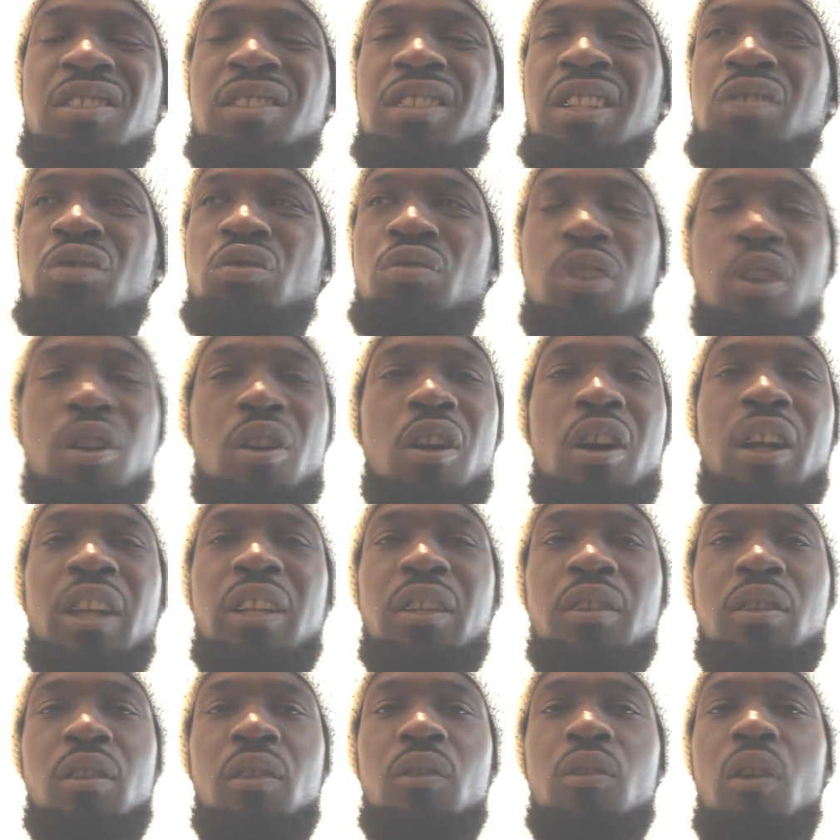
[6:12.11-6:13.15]

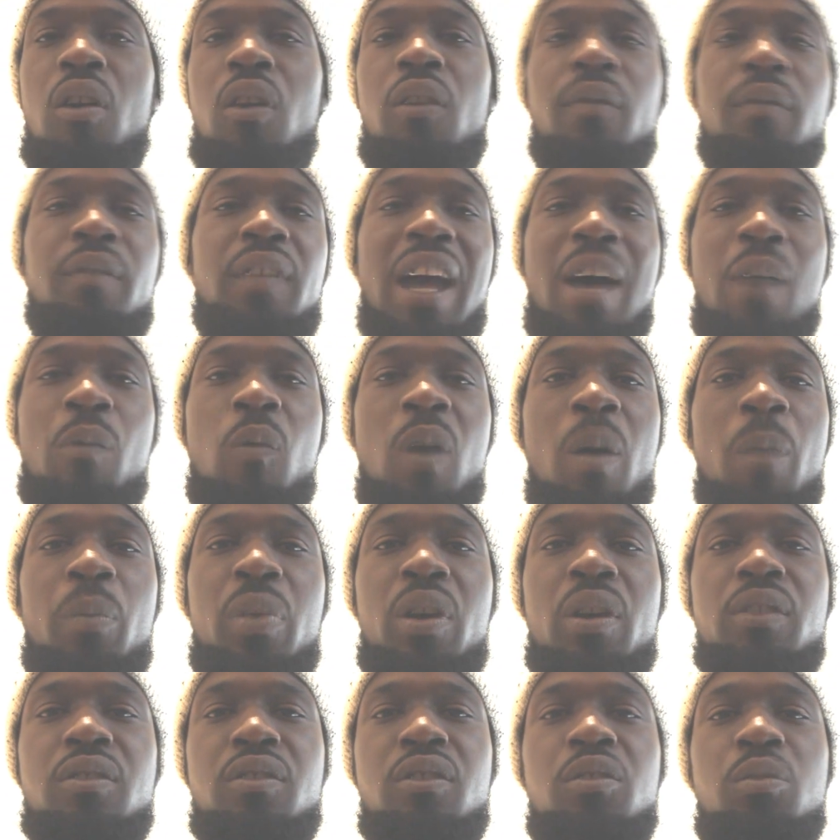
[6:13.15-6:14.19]
disregarded a lot of that one
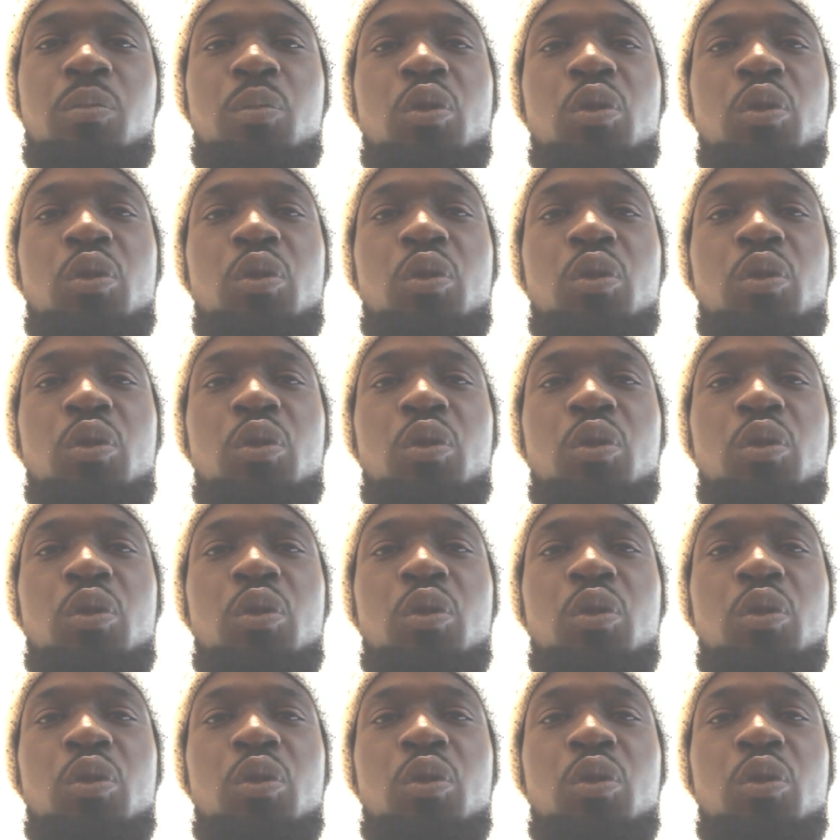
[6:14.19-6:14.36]
person's